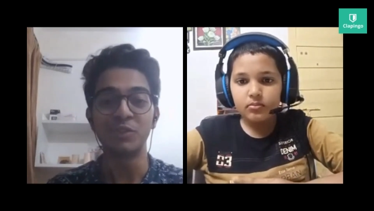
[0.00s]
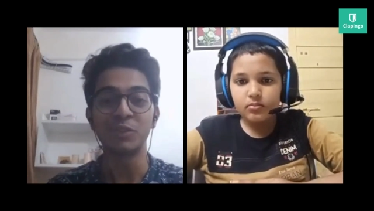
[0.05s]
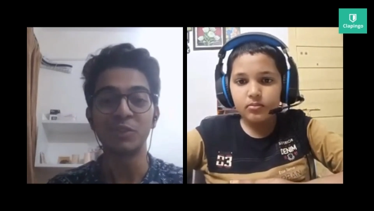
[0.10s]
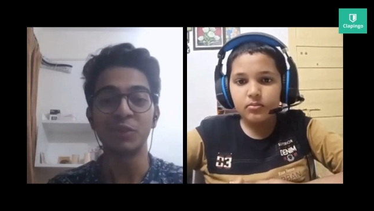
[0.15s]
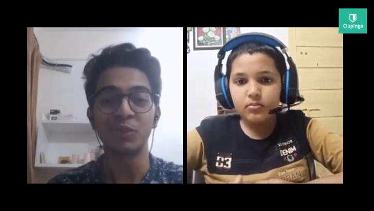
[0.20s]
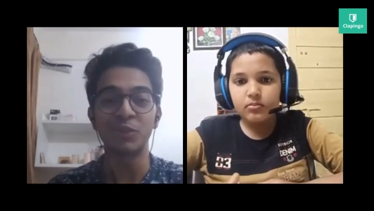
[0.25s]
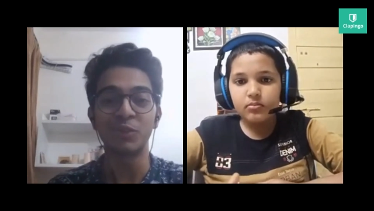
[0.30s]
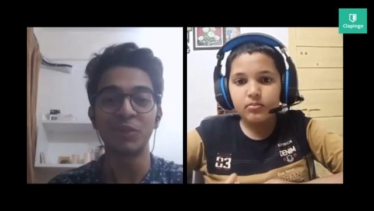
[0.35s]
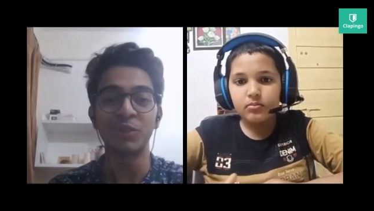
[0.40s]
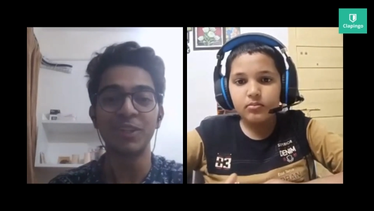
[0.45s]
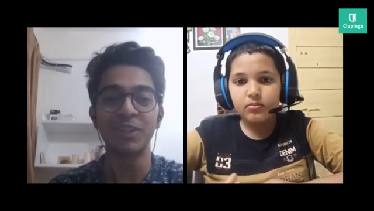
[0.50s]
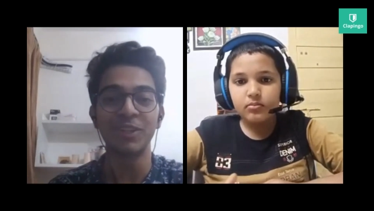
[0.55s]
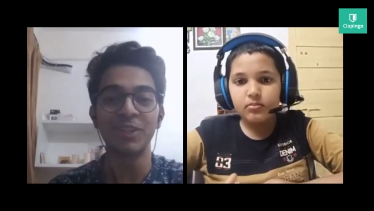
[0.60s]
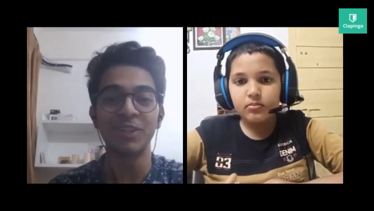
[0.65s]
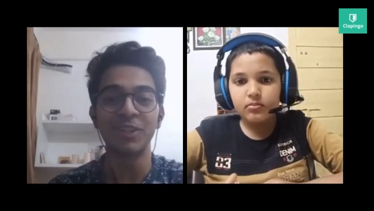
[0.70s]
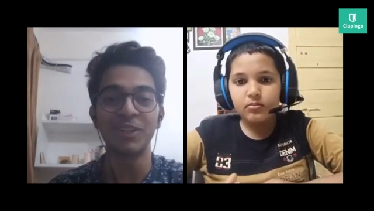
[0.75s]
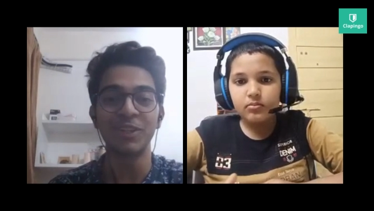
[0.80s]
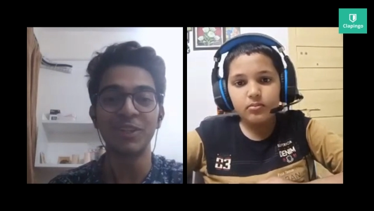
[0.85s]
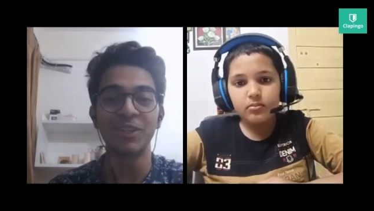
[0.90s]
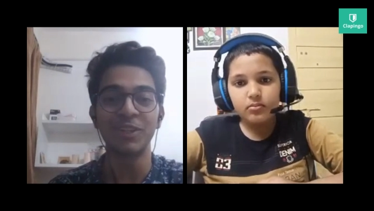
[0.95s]
Speaker 1: So, you
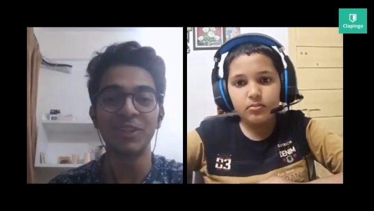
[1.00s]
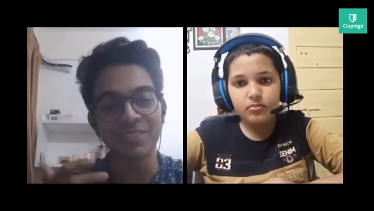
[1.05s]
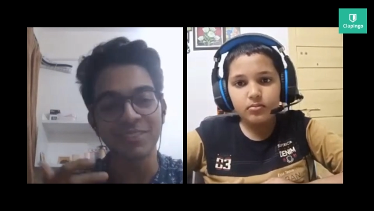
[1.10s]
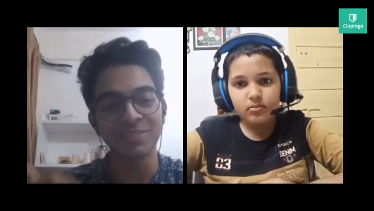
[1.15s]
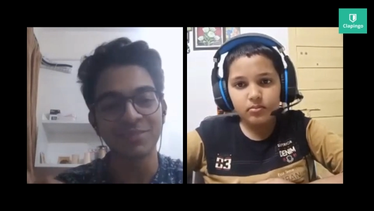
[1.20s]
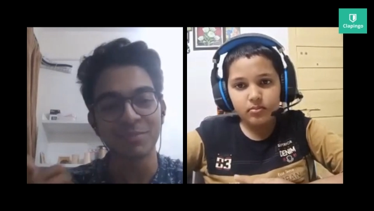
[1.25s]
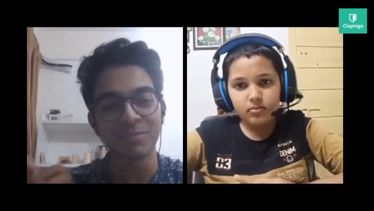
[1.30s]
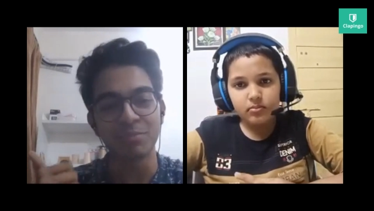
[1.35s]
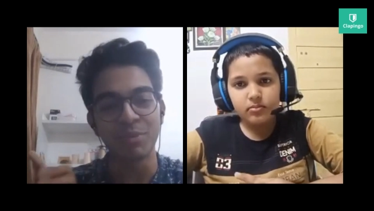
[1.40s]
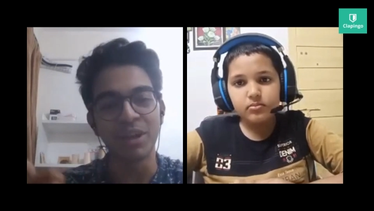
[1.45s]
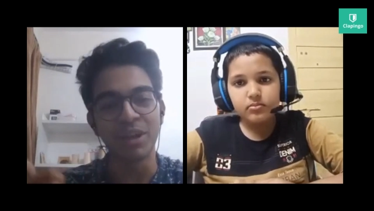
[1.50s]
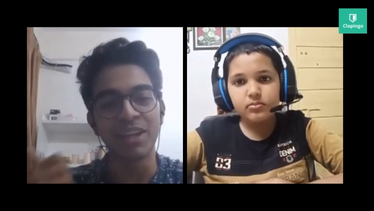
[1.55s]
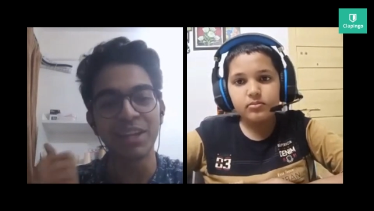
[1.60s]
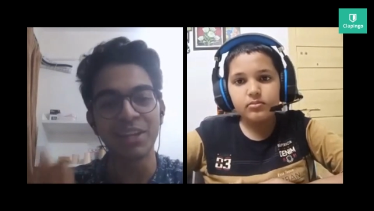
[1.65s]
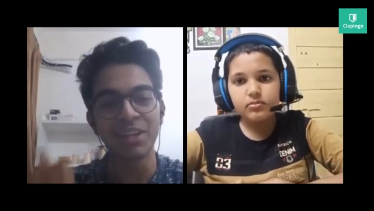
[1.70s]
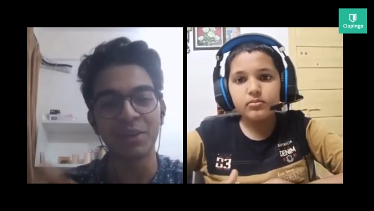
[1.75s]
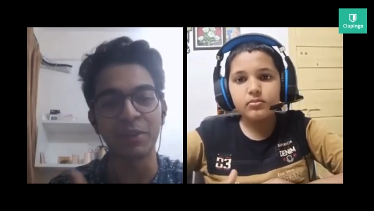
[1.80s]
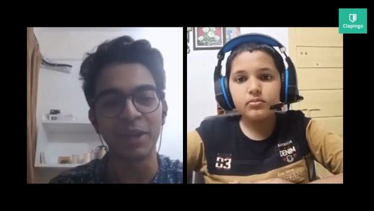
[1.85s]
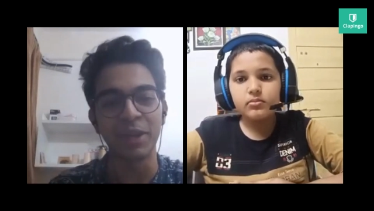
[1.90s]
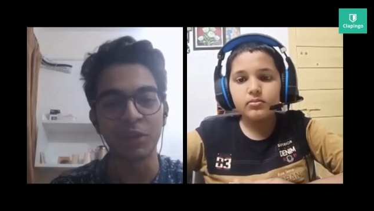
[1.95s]
know, that's a
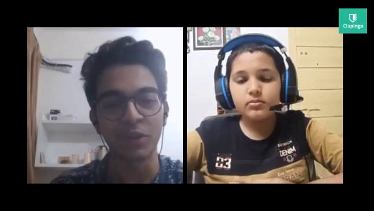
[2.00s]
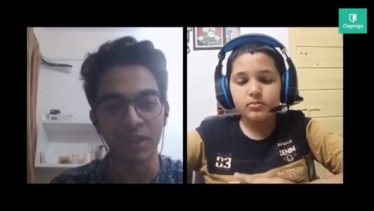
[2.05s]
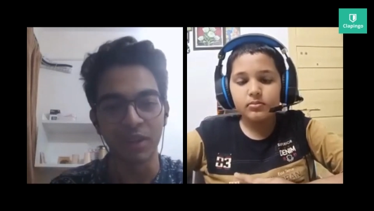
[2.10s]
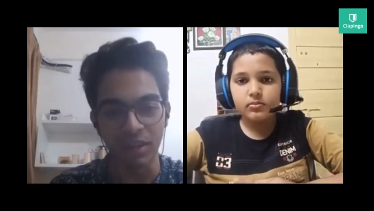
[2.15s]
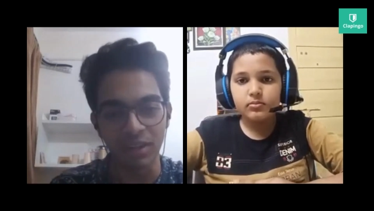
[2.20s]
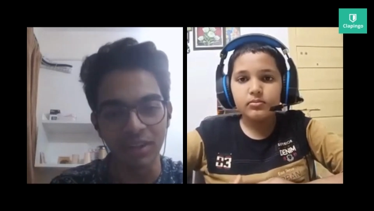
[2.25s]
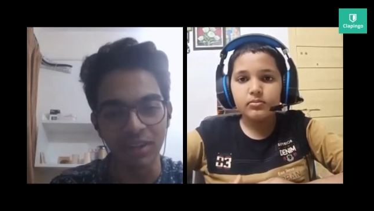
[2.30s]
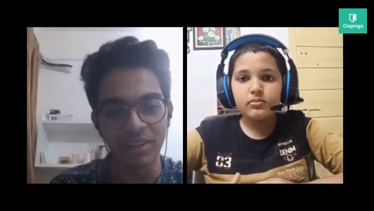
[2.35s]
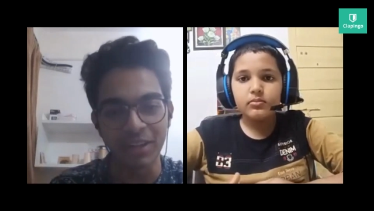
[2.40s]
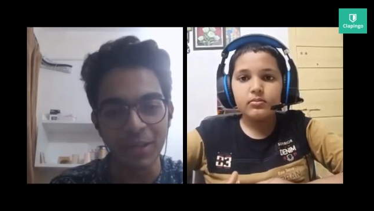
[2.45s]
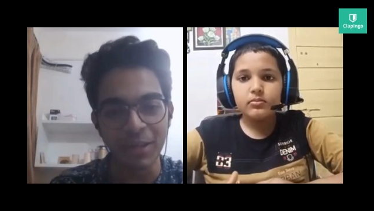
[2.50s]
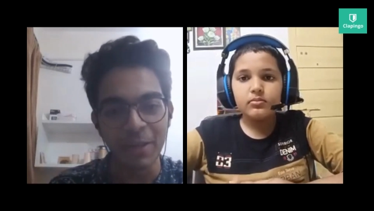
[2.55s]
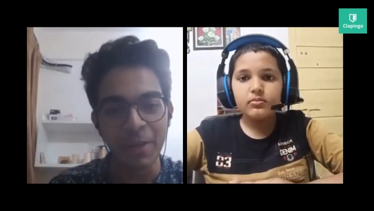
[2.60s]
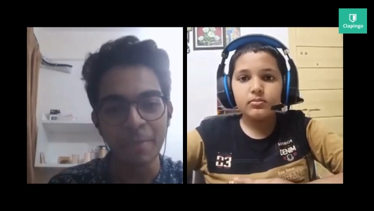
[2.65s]
brilliant way to learn.